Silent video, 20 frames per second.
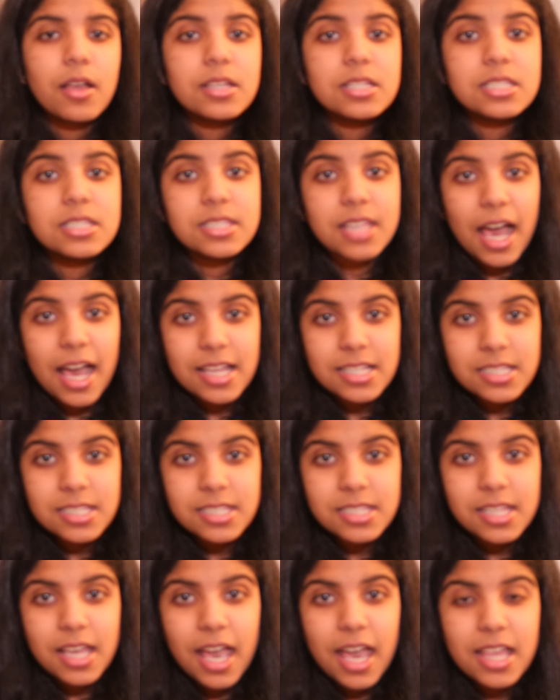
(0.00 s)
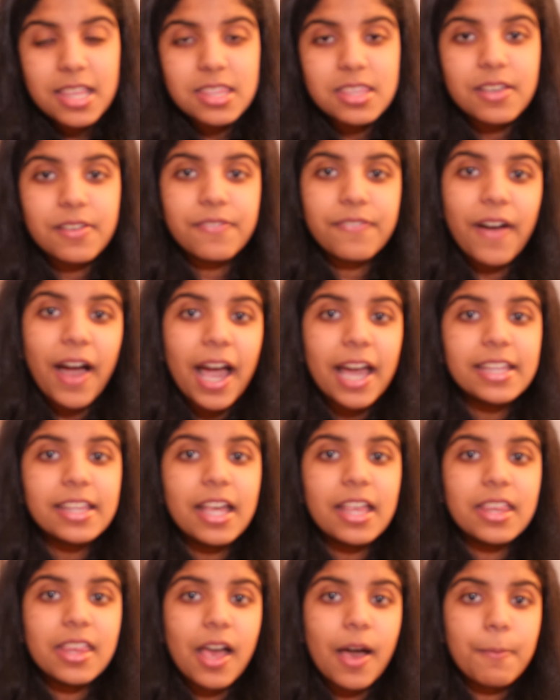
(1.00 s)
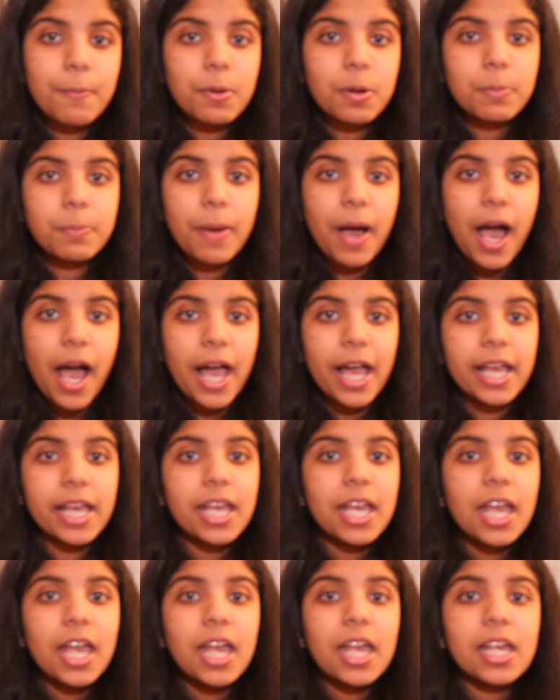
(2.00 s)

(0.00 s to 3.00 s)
sense and divide that number by